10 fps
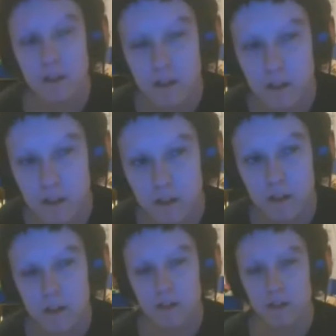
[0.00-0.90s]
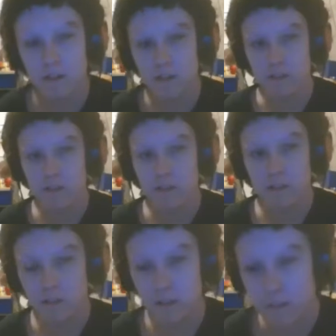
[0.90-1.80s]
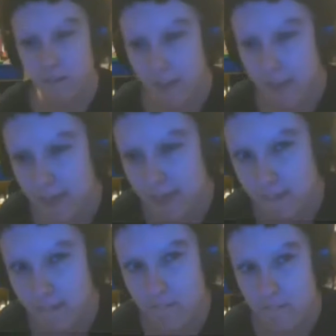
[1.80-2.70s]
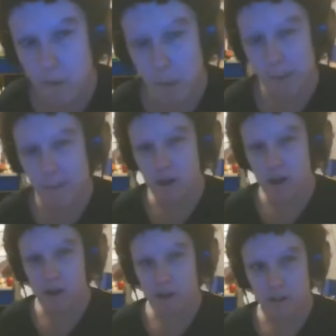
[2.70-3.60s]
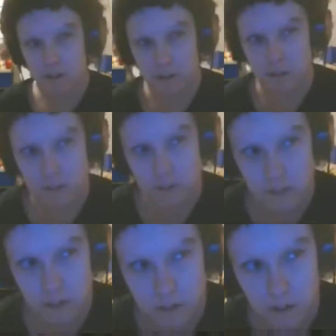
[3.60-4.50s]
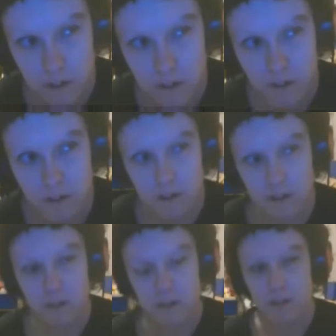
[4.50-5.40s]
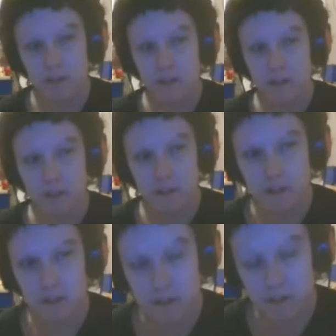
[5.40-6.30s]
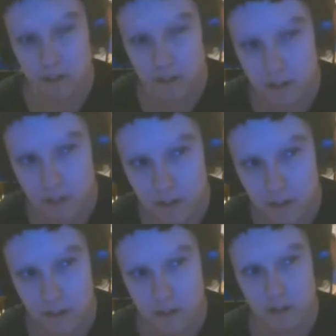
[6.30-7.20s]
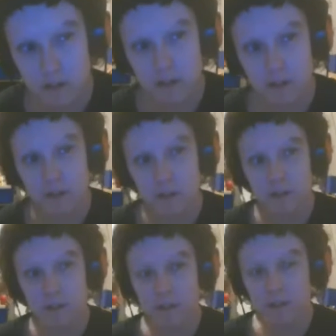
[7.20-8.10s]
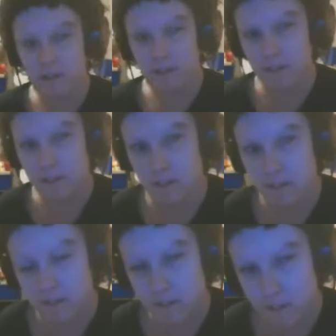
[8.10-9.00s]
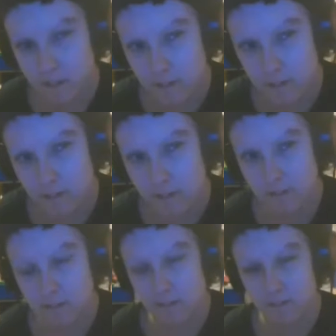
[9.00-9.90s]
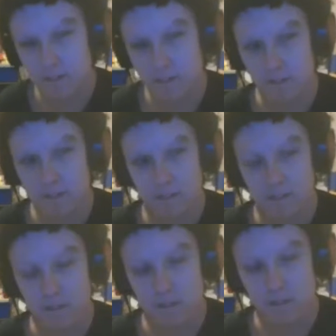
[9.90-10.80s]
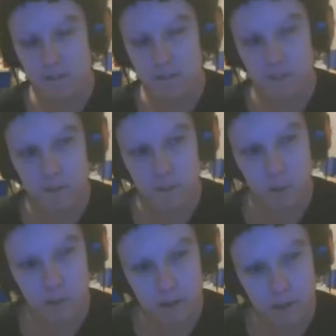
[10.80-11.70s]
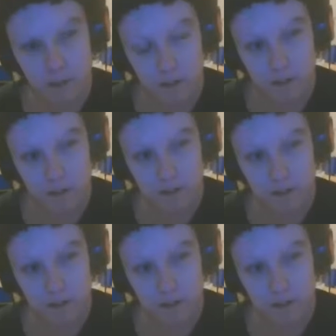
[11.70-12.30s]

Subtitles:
then press the number 1 key. This shortcut turns on Input Learning. Input Learning tells you what keys you're pressing on your keyboard, as well as the narrator command associated with them. To turn it off,